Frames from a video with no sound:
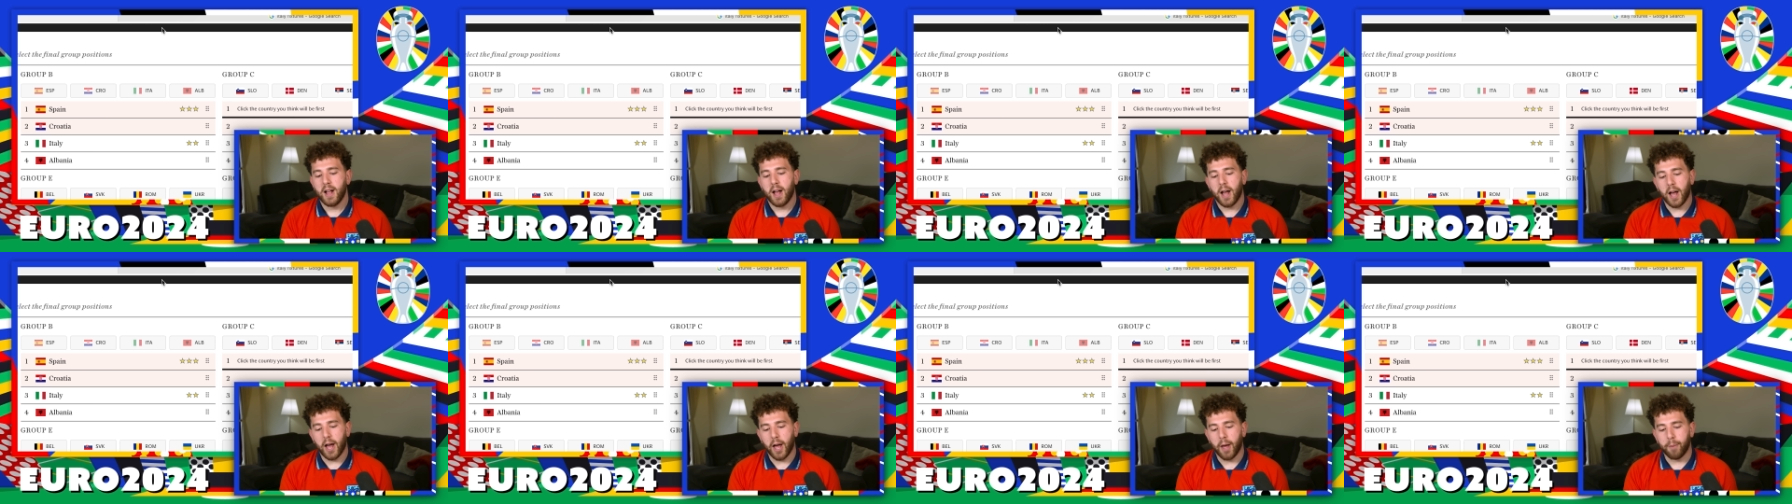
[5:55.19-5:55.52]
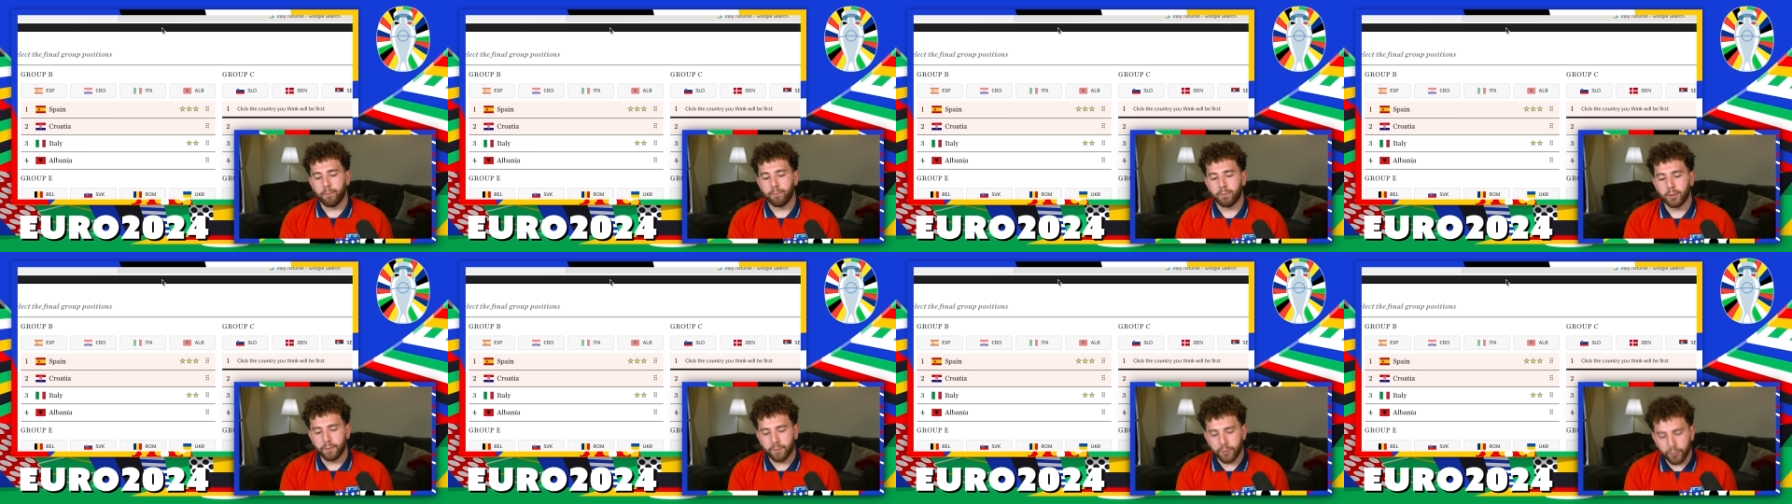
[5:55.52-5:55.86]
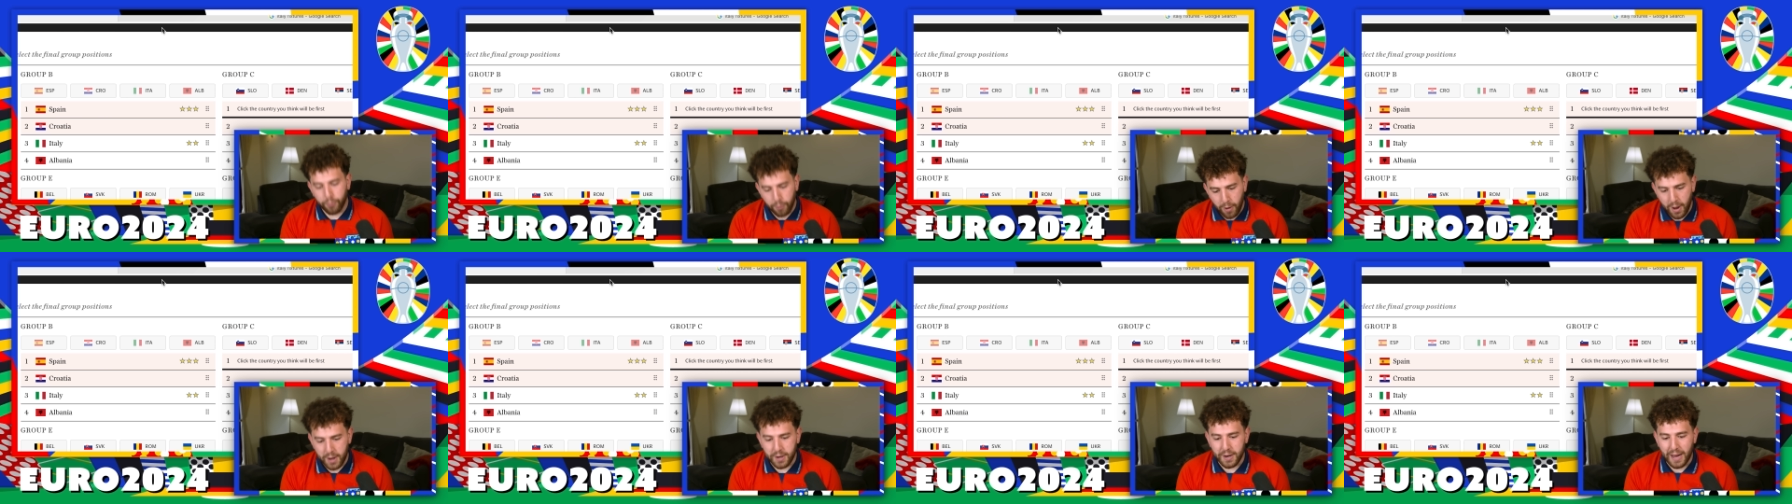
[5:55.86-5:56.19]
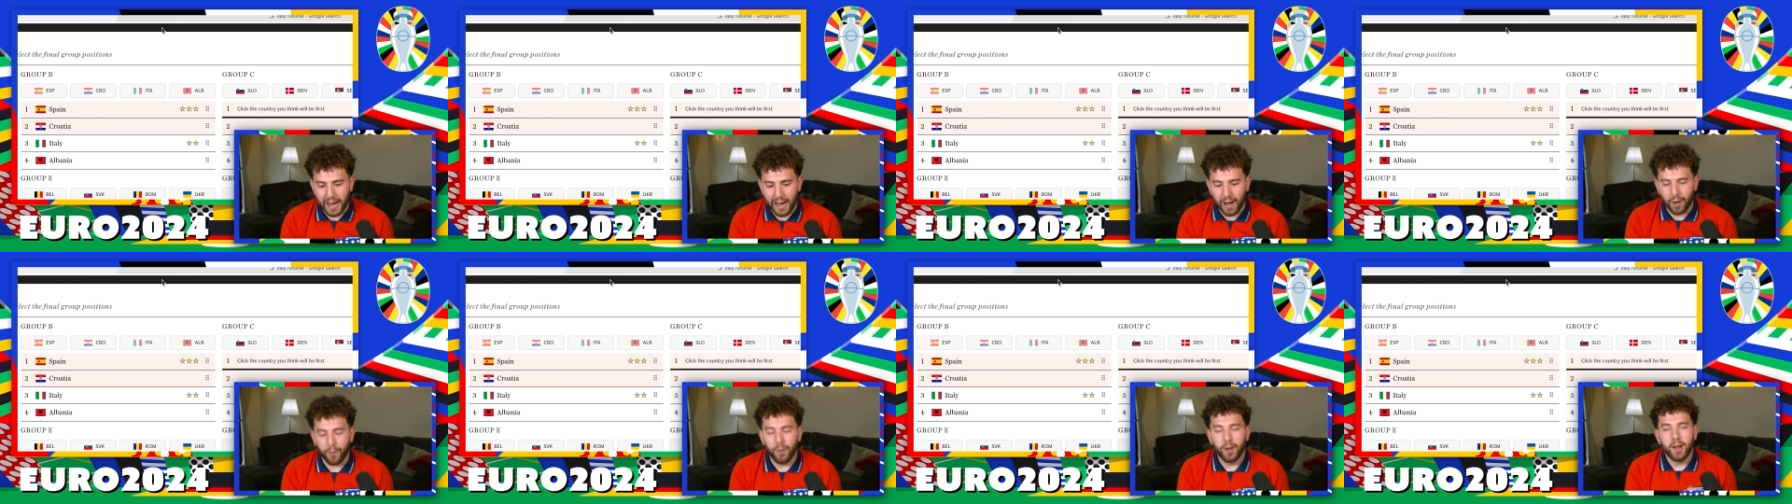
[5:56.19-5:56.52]
Um, but for right
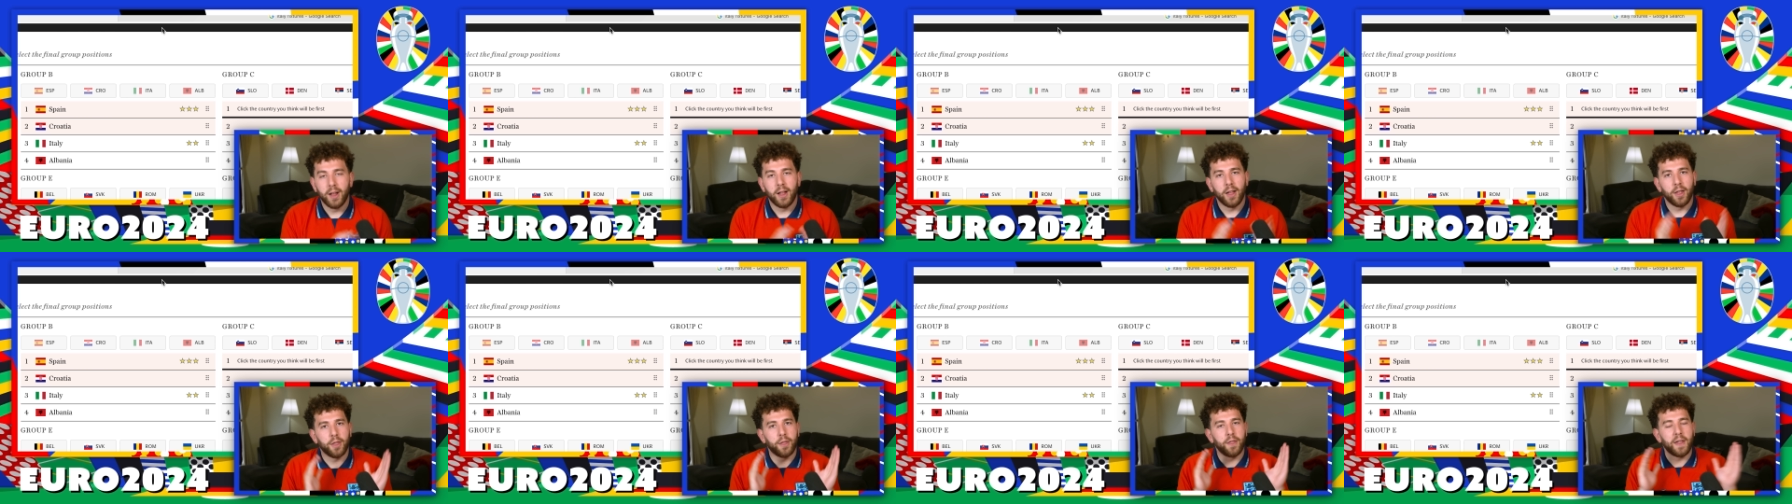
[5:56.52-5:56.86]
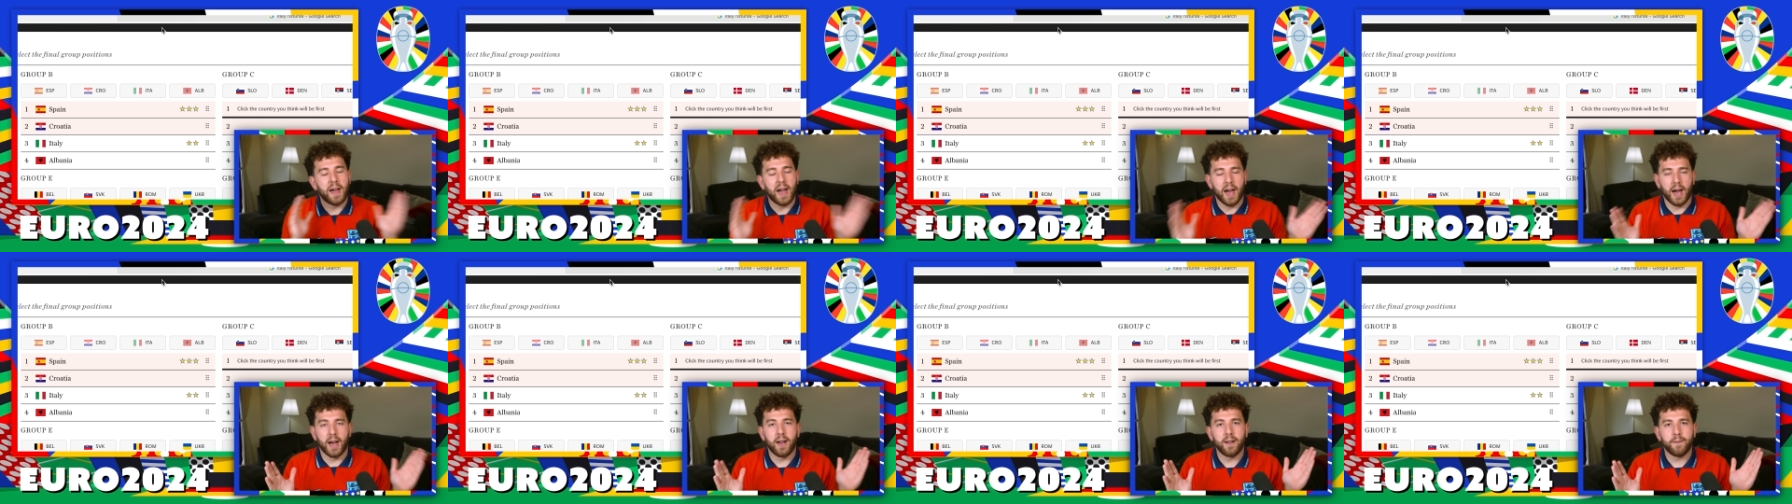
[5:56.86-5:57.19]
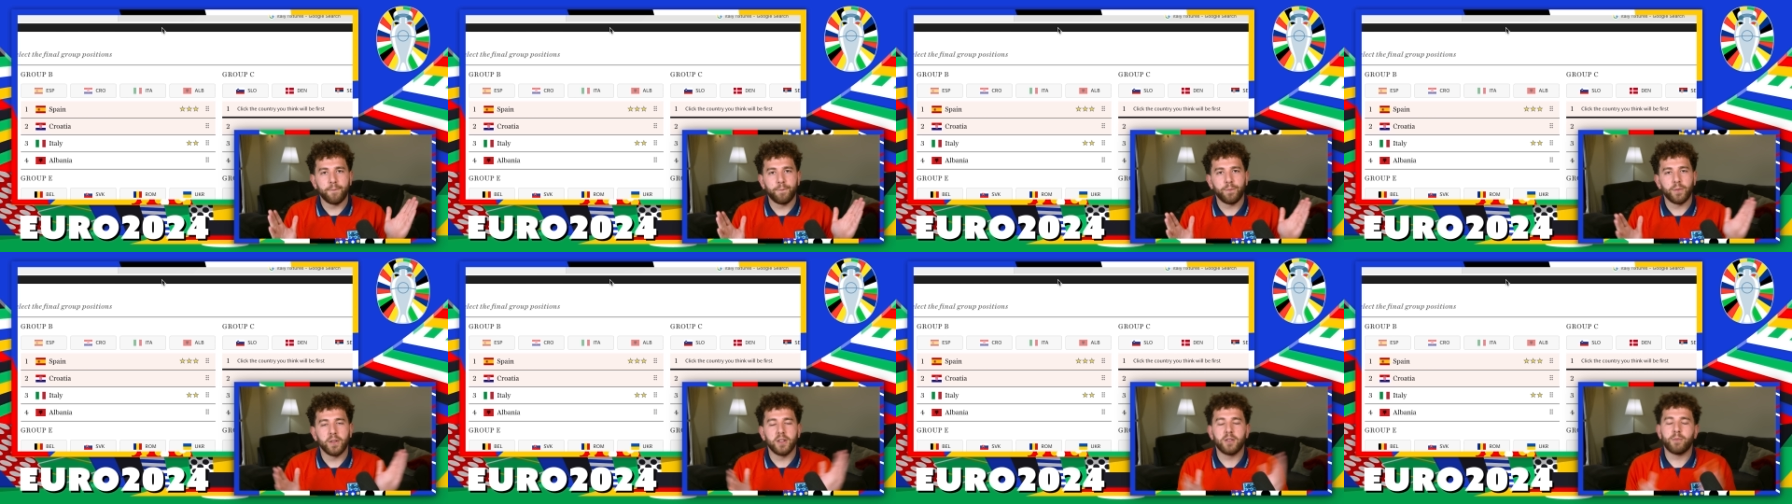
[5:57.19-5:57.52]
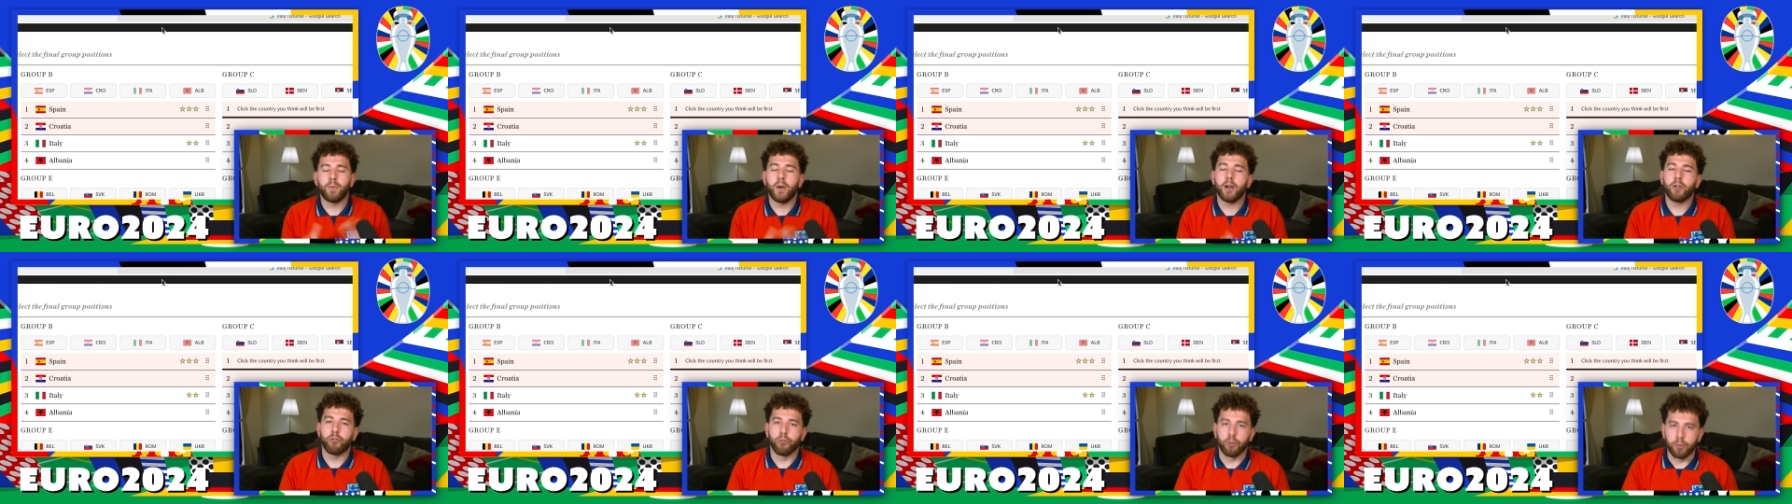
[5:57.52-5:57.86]
now, that is
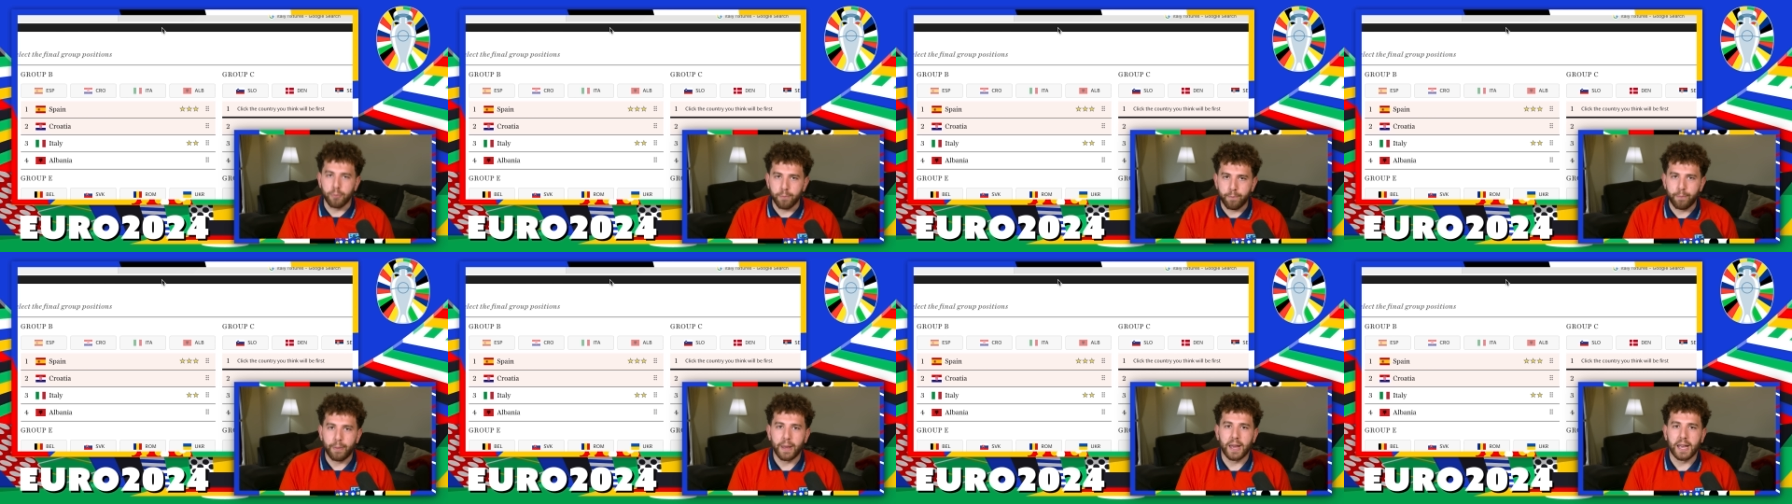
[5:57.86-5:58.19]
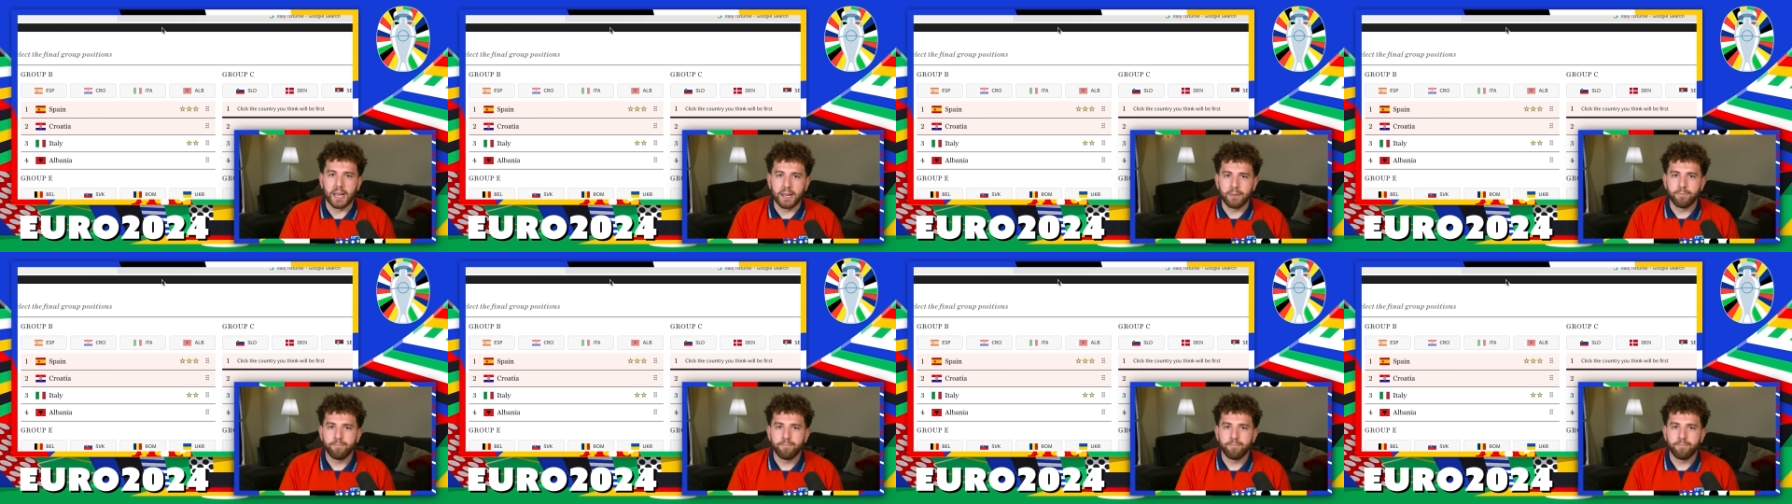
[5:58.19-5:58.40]
my Group B.